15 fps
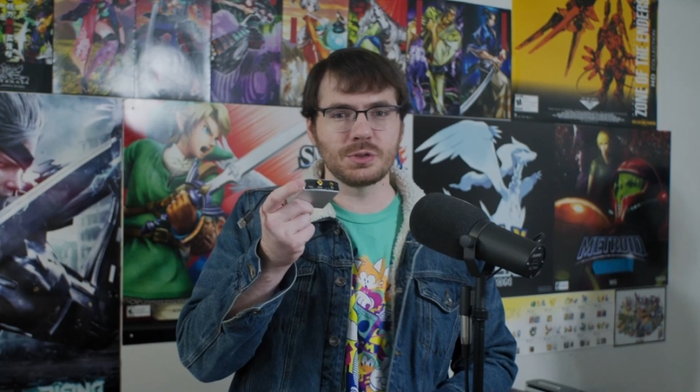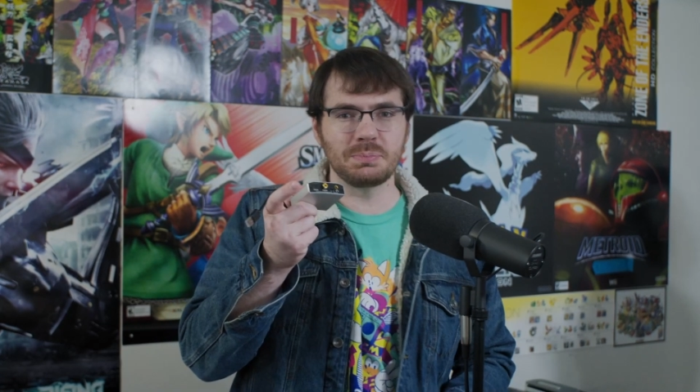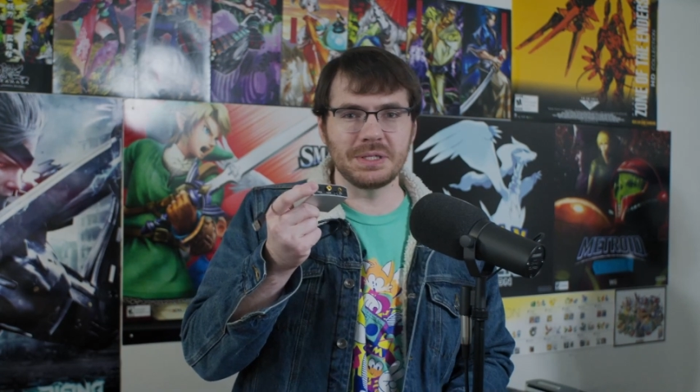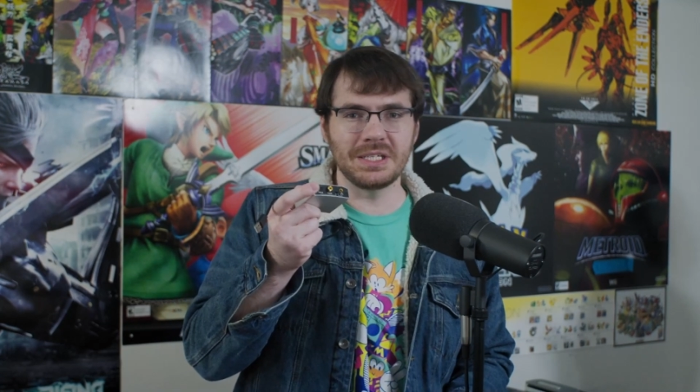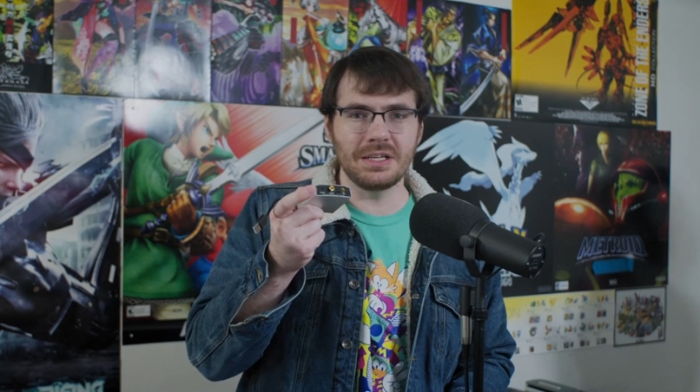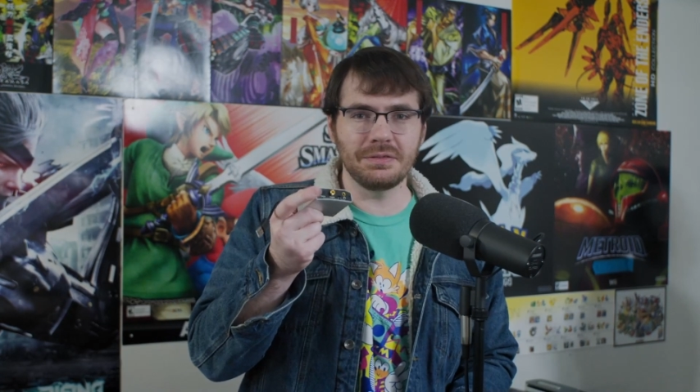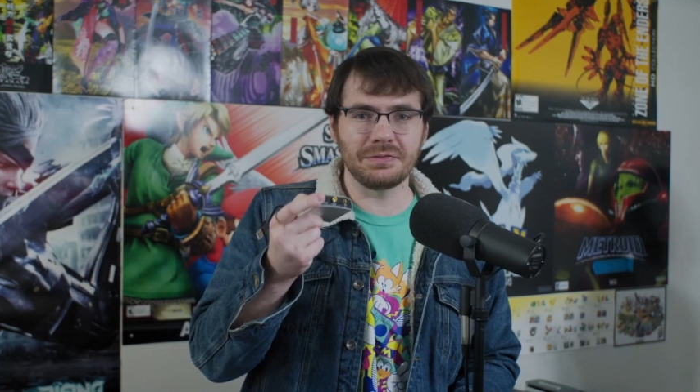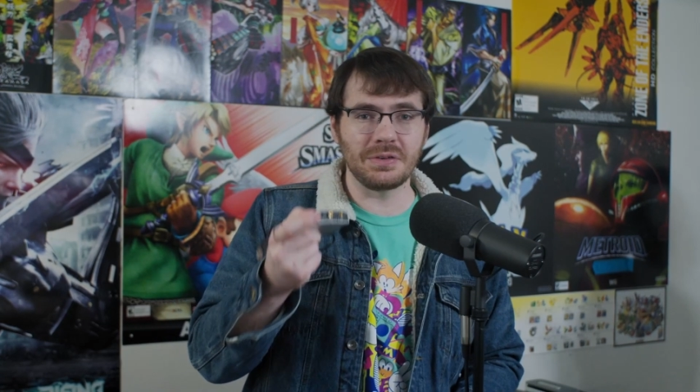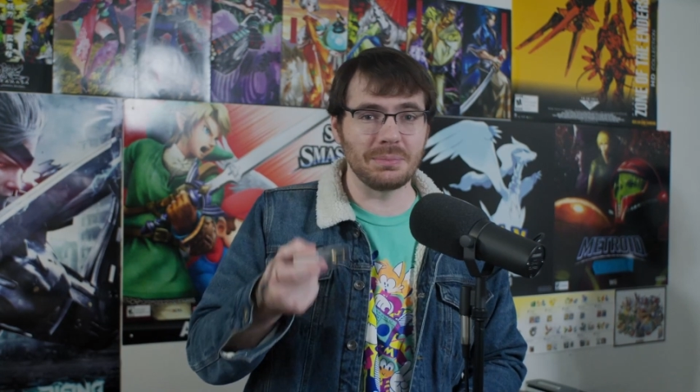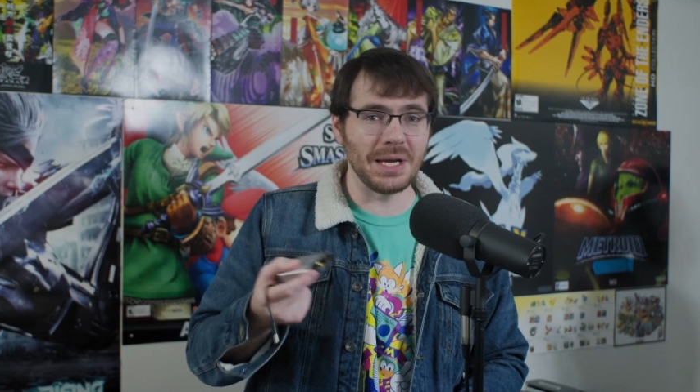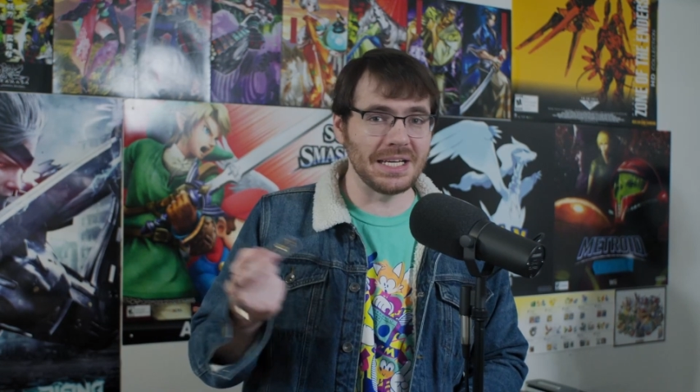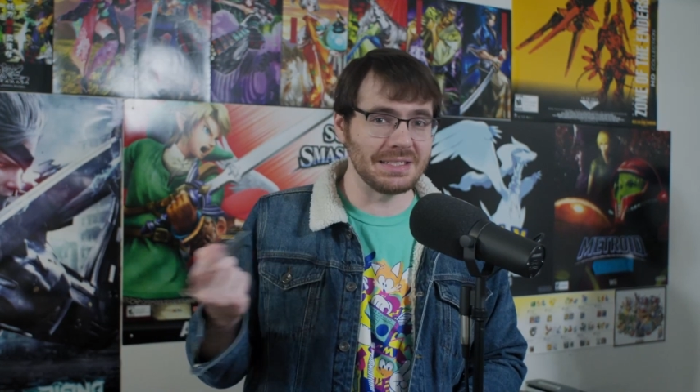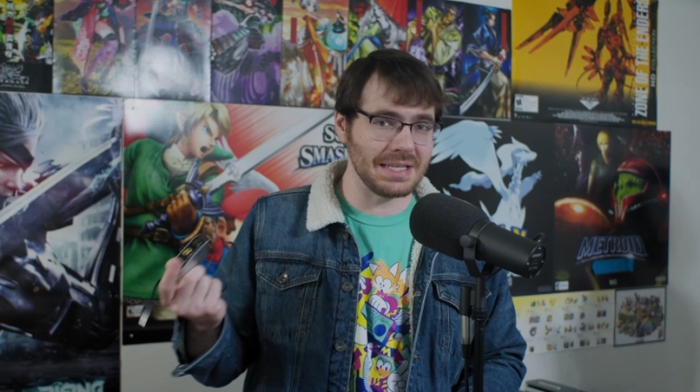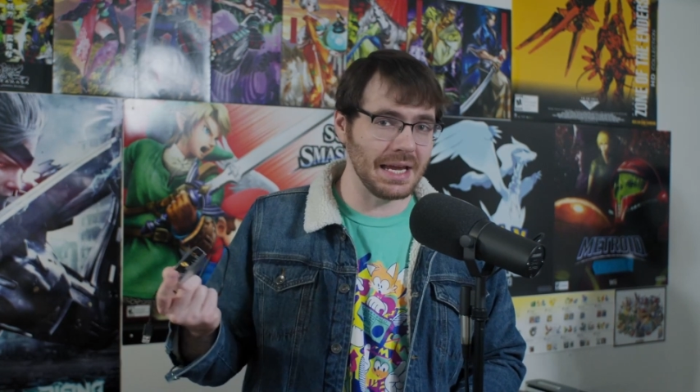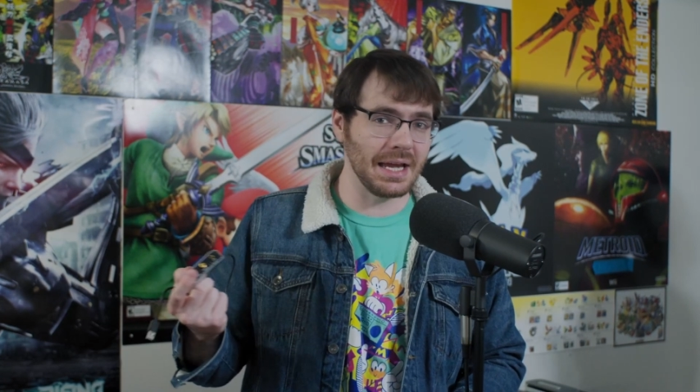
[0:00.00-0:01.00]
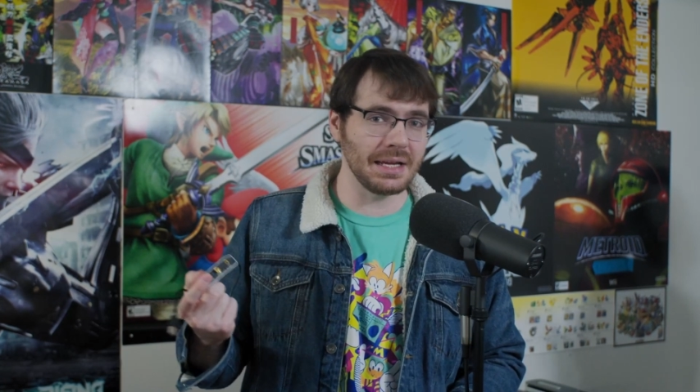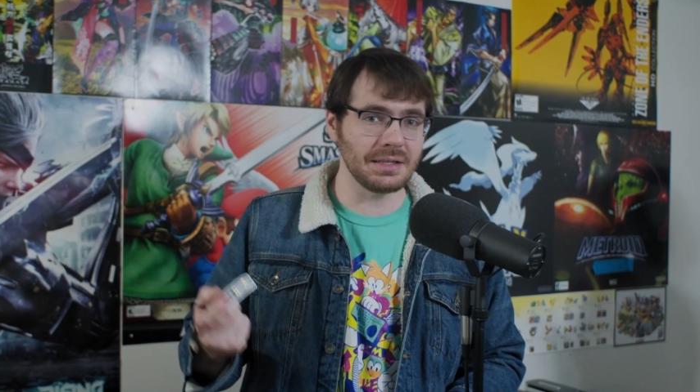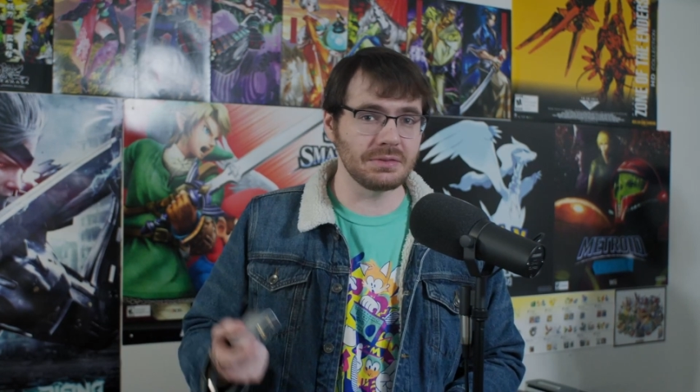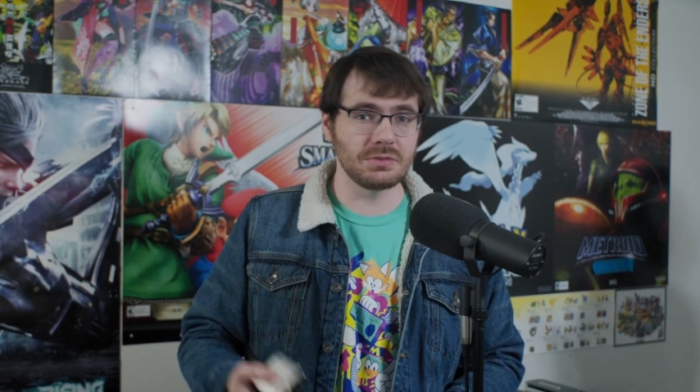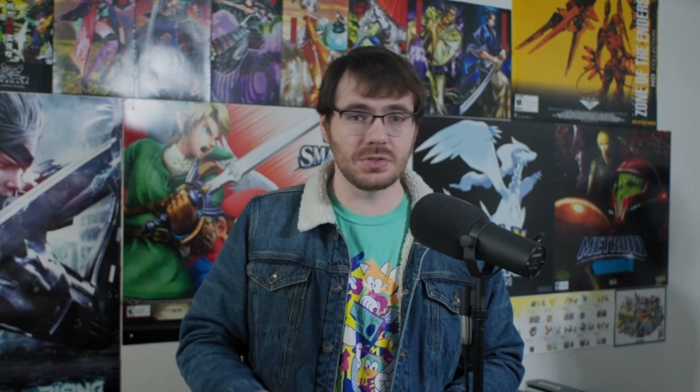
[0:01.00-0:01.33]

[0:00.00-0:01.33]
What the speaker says: SPDIF to my DAC,